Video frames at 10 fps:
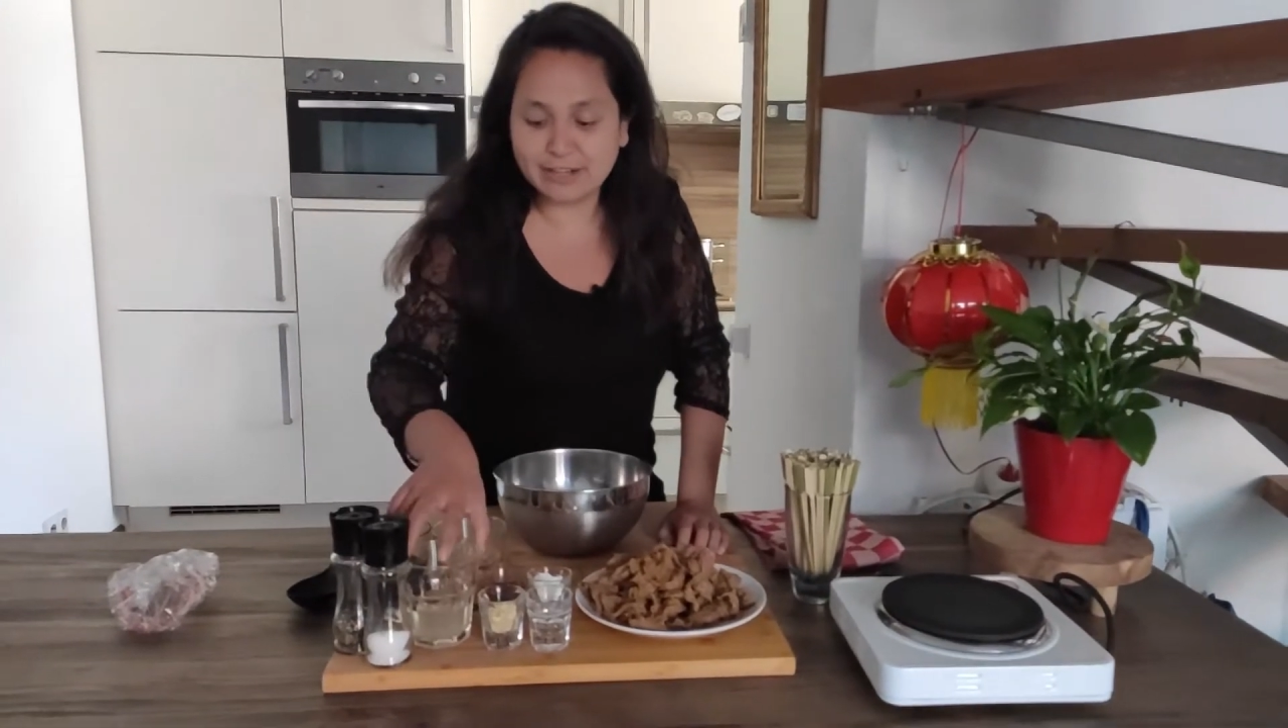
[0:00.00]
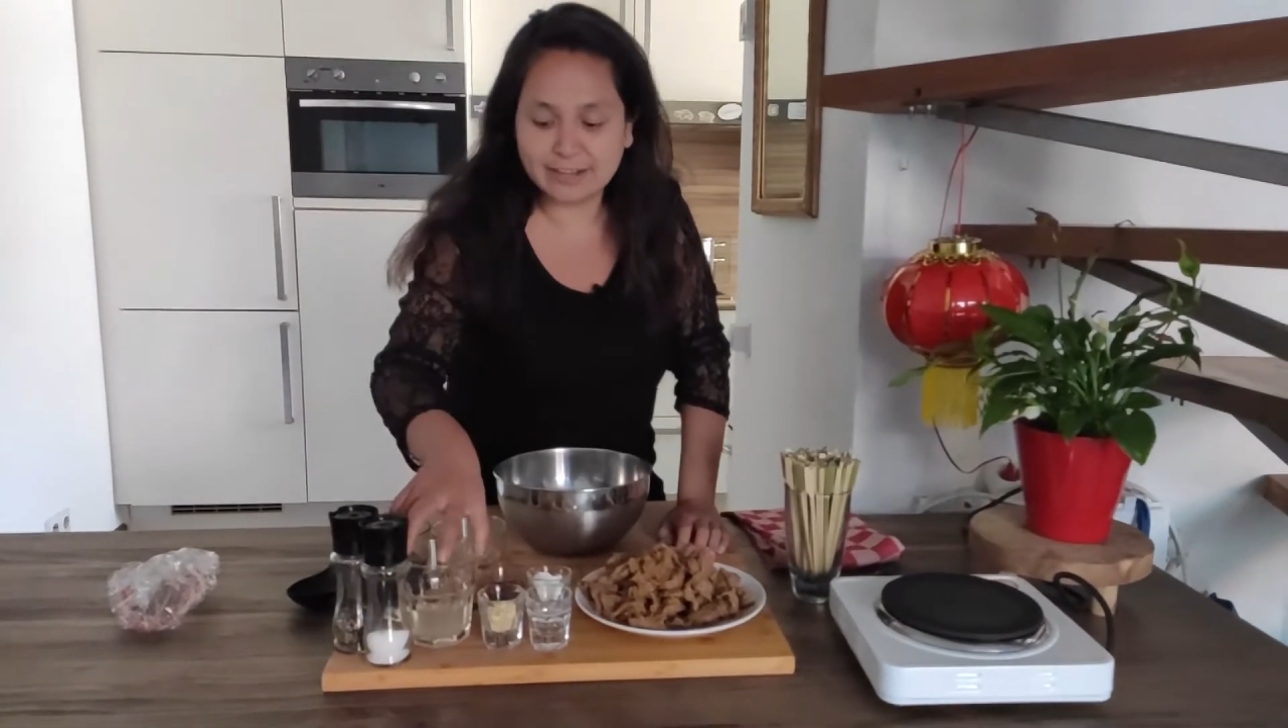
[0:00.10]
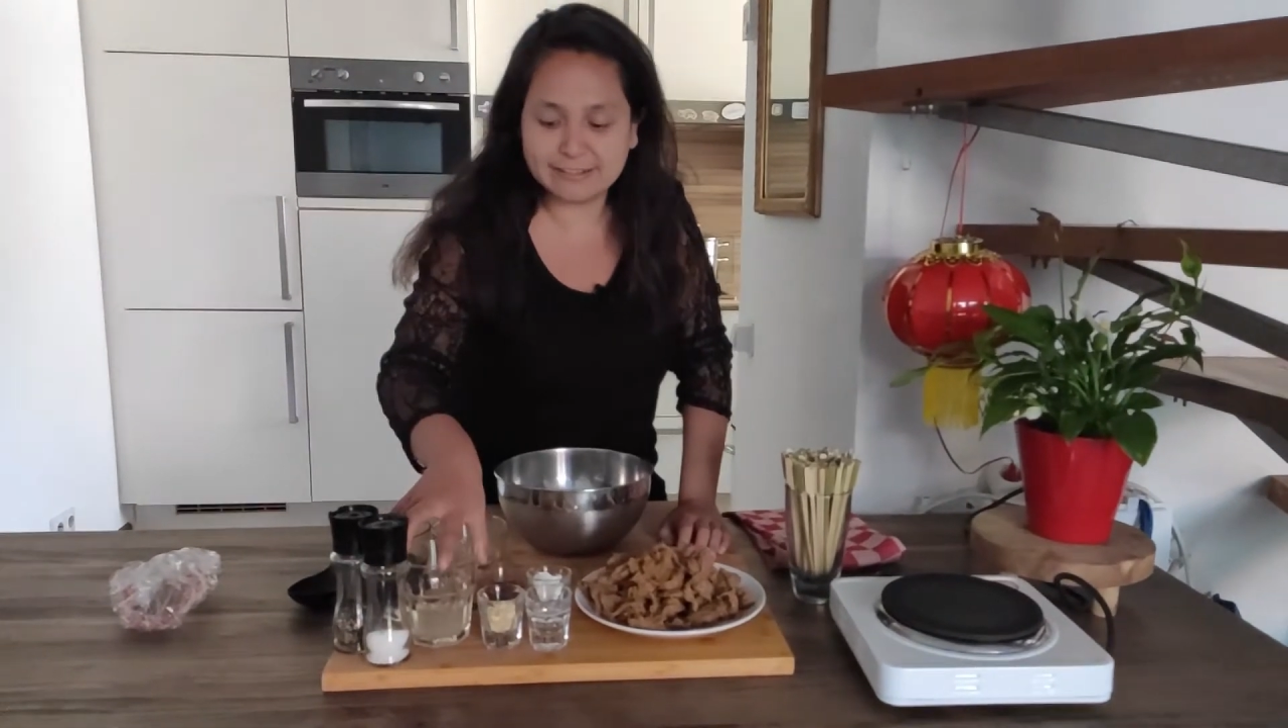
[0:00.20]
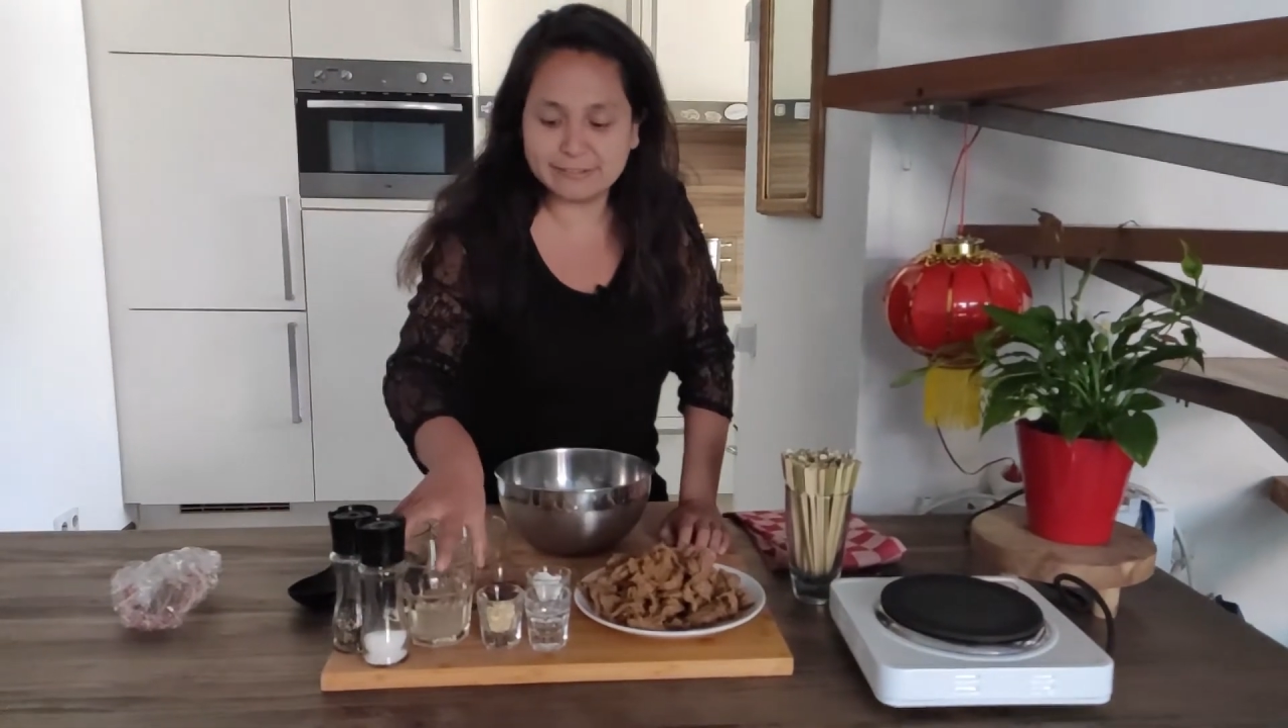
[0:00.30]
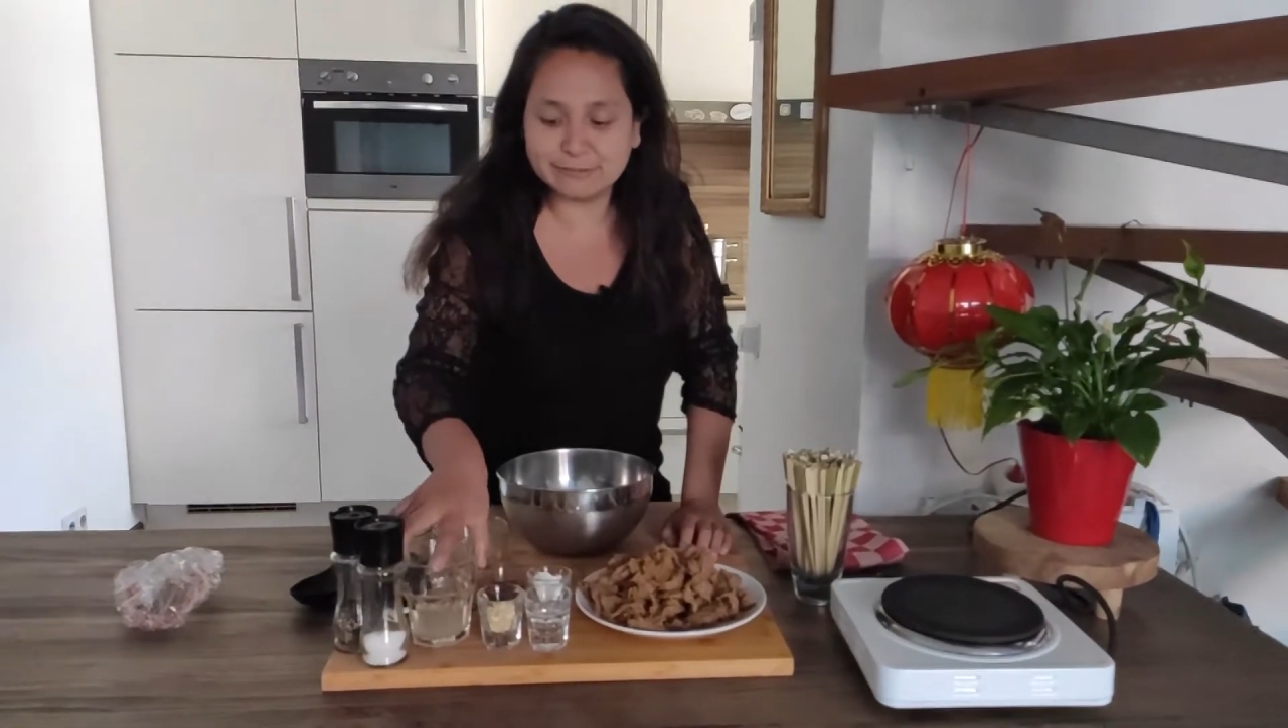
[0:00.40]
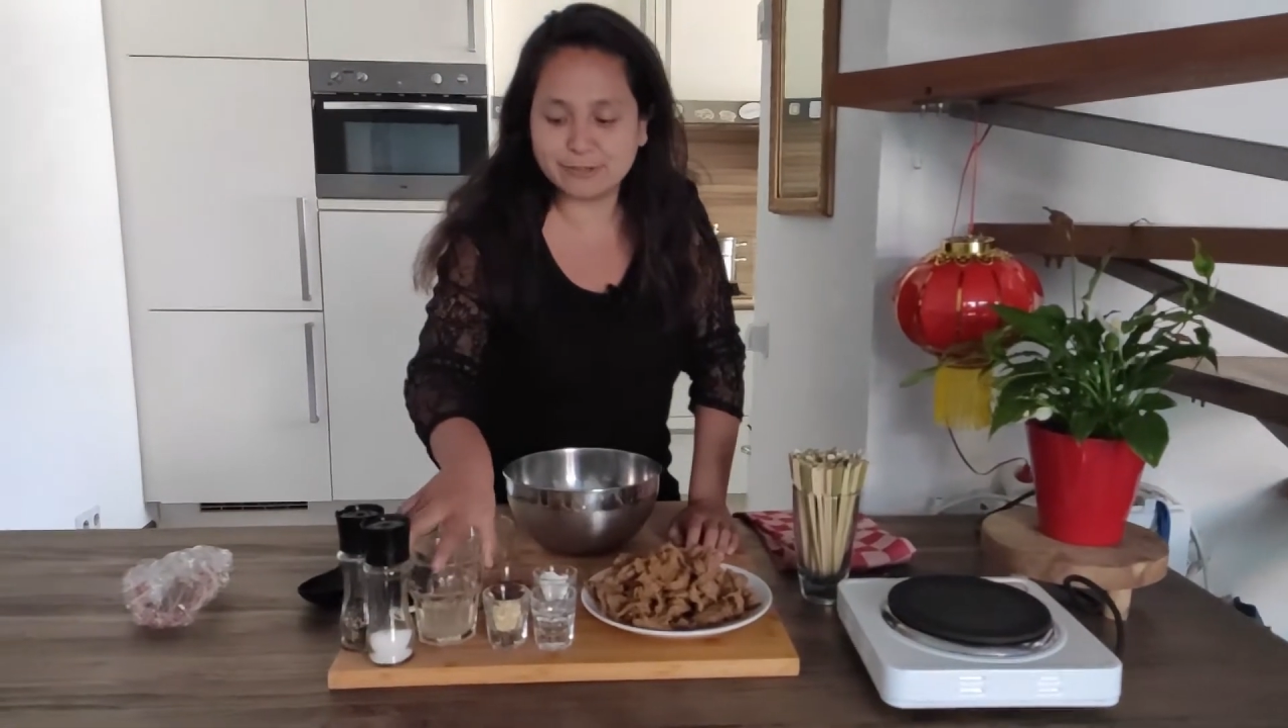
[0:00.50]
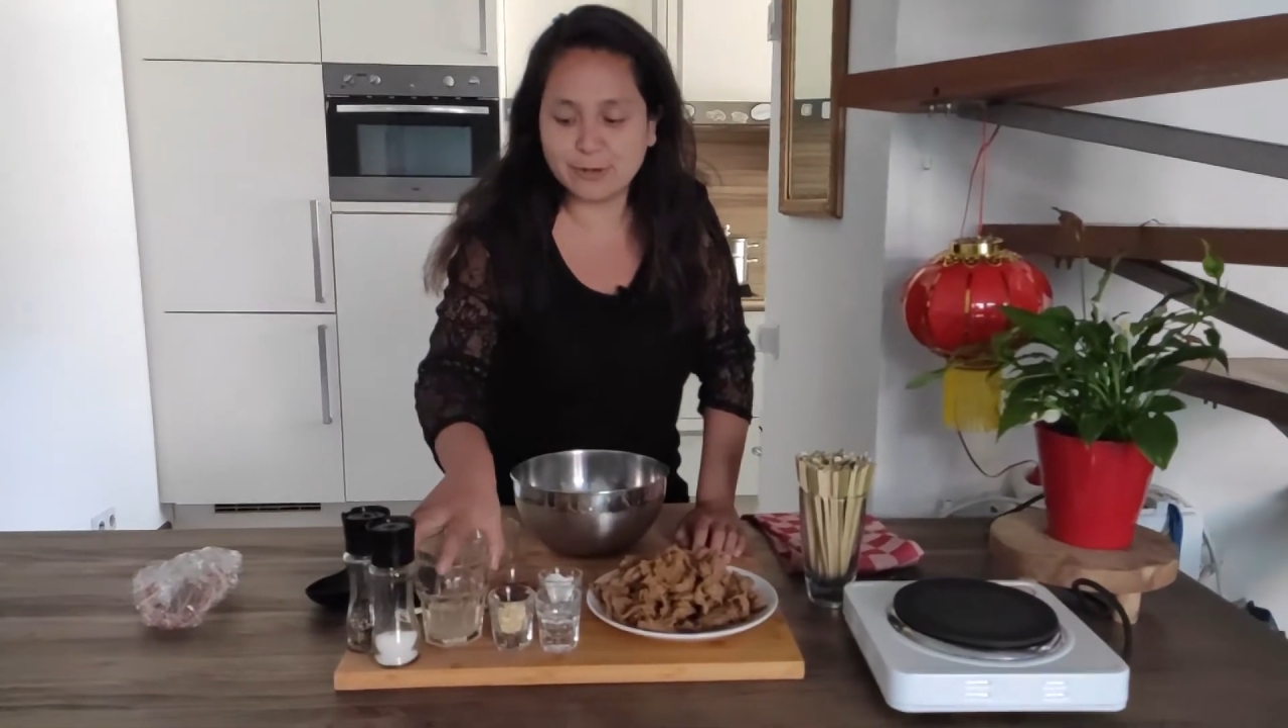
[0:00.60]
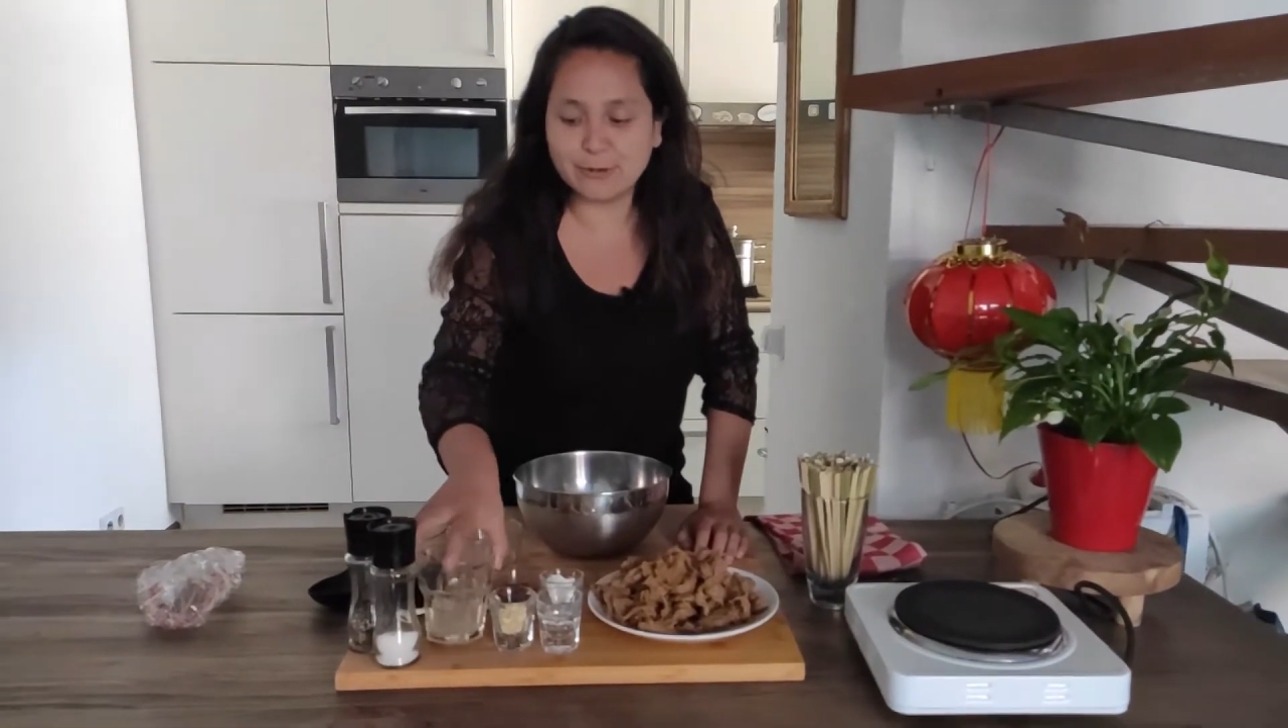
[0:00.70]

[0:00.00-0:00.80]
of